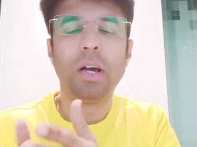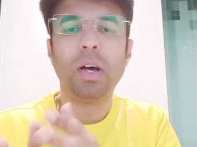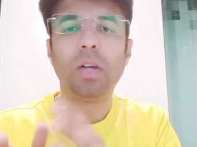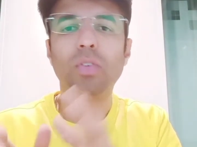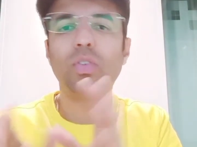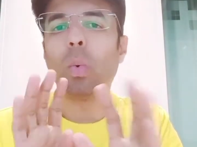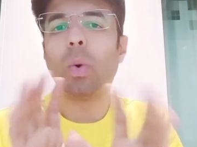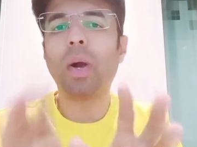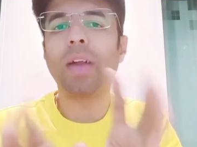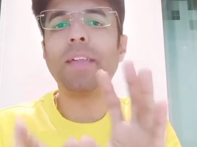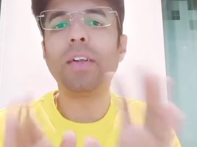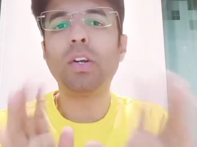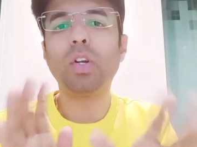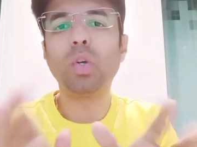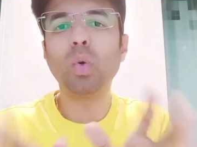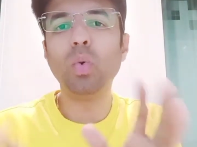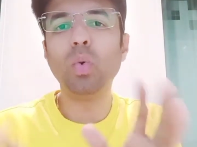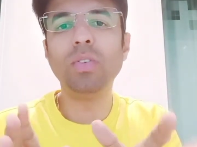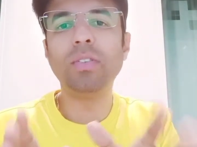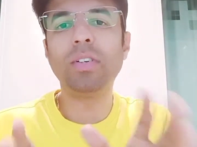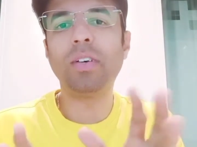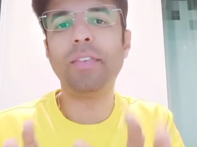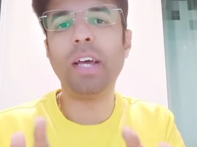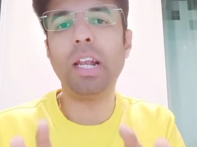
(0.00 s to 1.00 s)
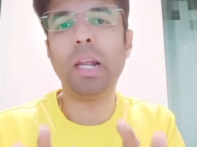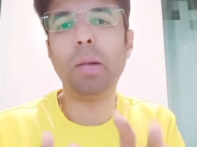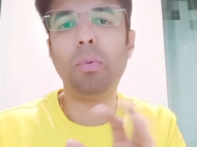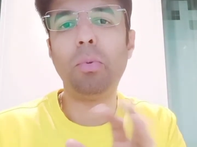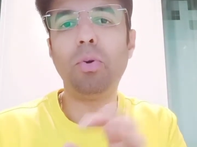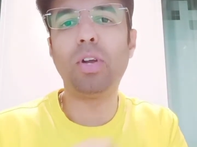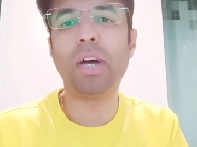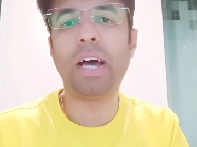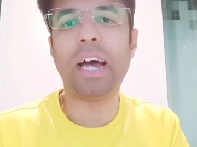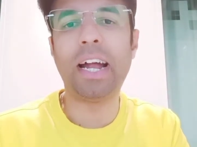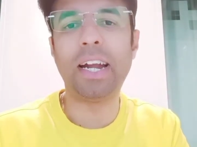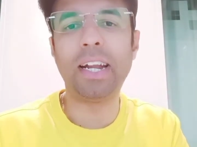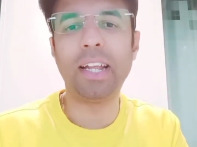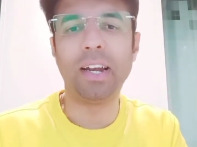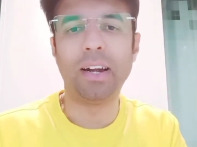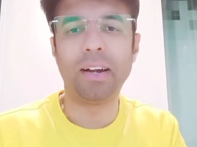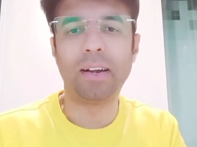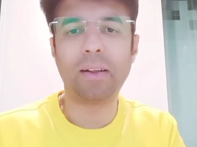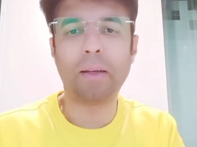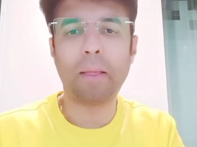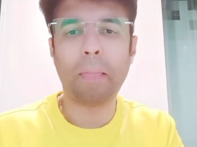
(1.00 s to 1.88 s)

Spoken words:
So what are the tools available to handle it?